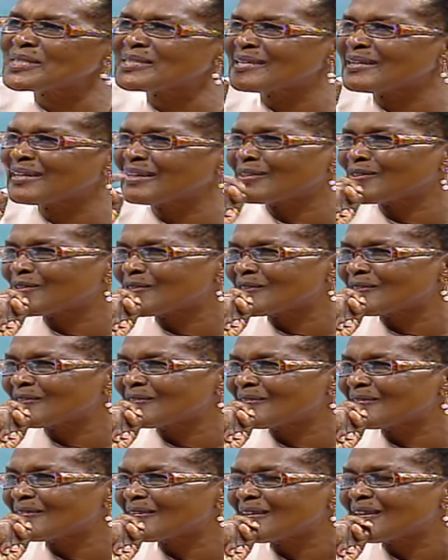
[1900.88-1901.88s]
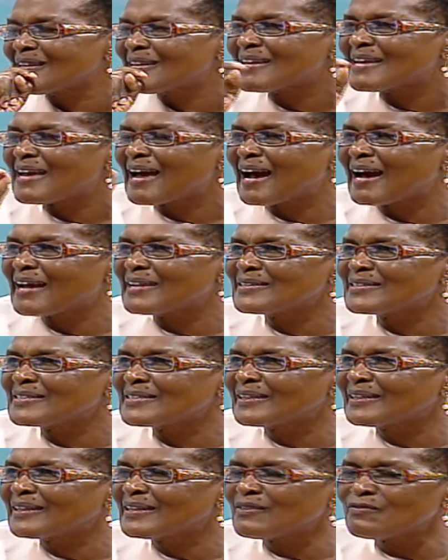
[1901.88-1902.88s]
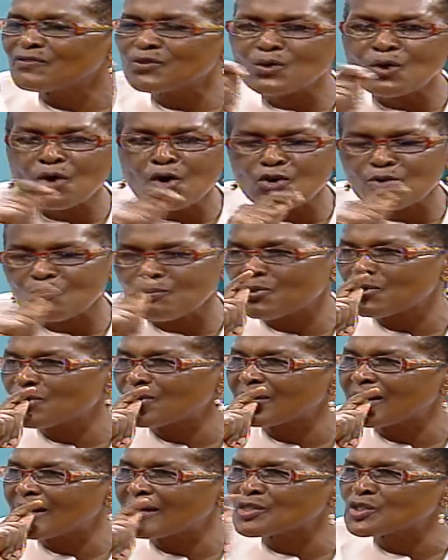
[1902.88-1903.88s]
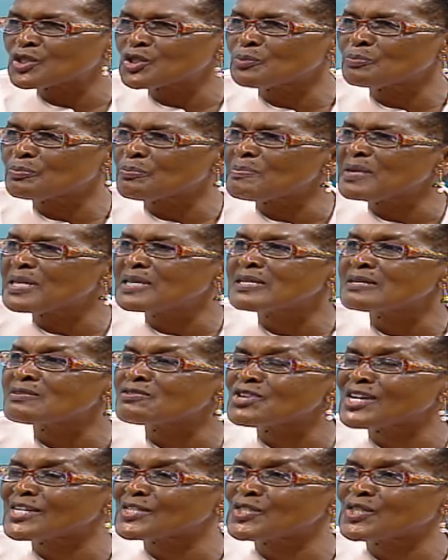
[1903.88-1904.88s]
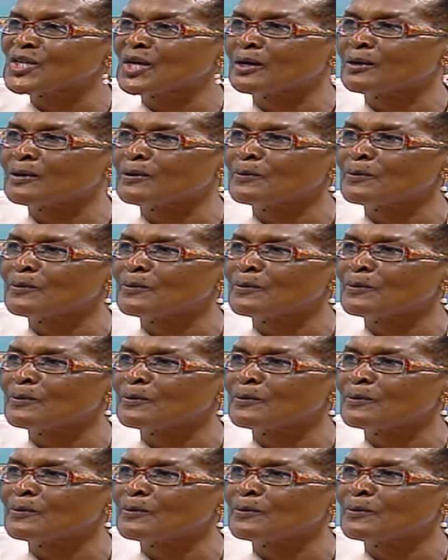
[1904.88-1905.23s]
is English. And if you go on board a ship made in Russia,